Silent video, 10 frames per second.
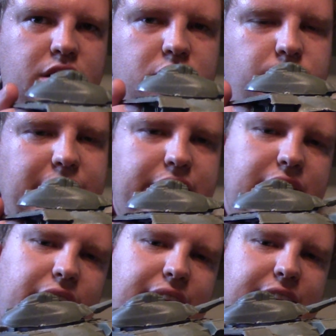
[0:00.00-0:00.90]
So we can
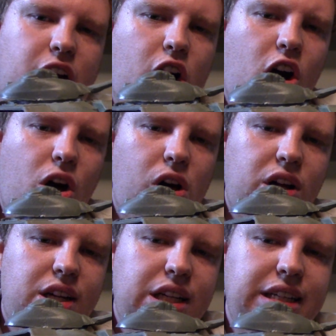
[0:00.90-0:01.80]
tell that the
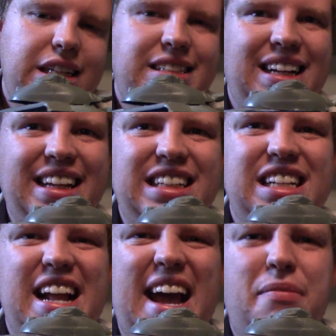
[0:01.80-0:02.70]
hole is at
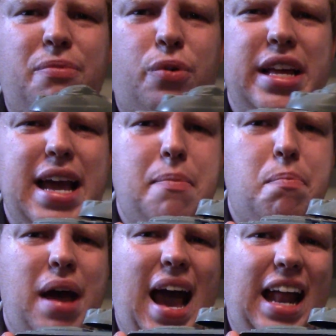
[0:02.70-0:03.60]
least an
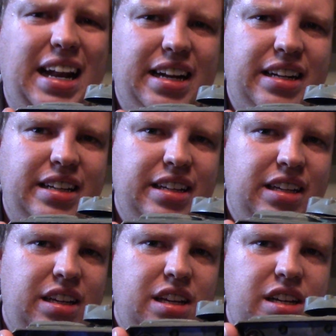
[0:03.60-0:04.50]
M48 Patton.
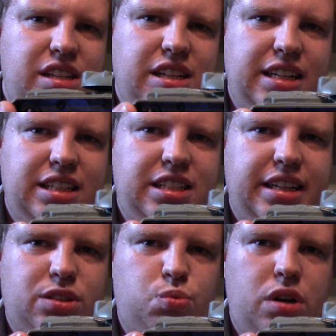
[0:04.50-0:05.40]
It's got the
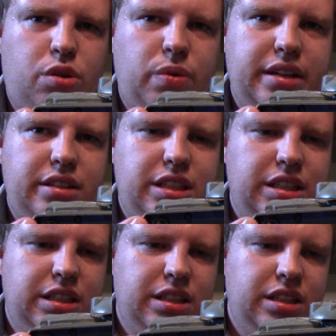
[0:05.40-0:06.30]
6 road wheels,
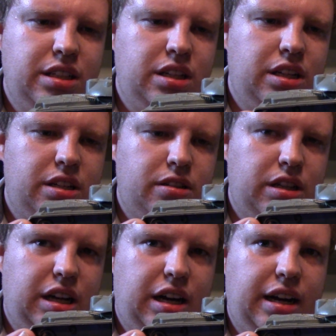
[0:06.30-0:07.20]

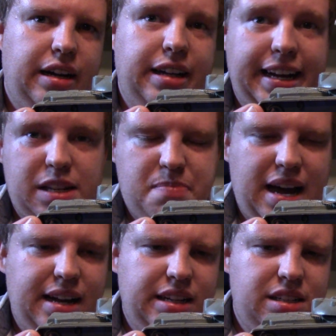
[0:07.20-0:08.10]
like the
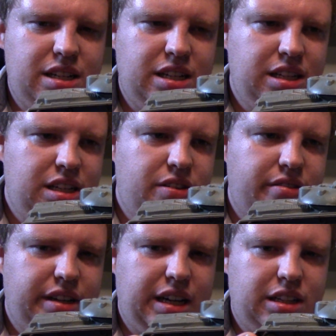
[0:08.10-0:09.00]
Pattons.
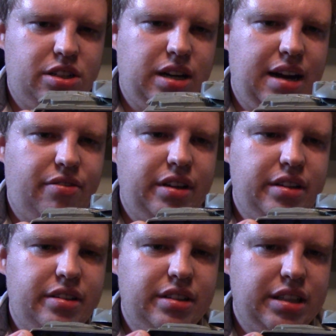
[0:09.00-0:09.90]
We got the drive
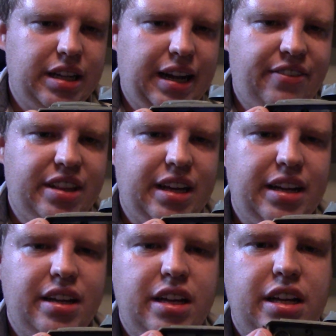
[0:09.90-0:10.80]
wheel and
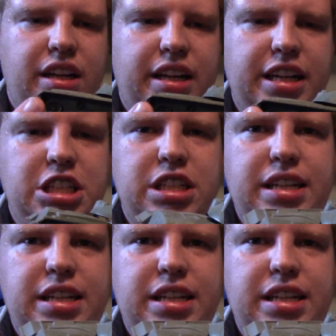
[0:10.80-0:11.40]
everything. The engine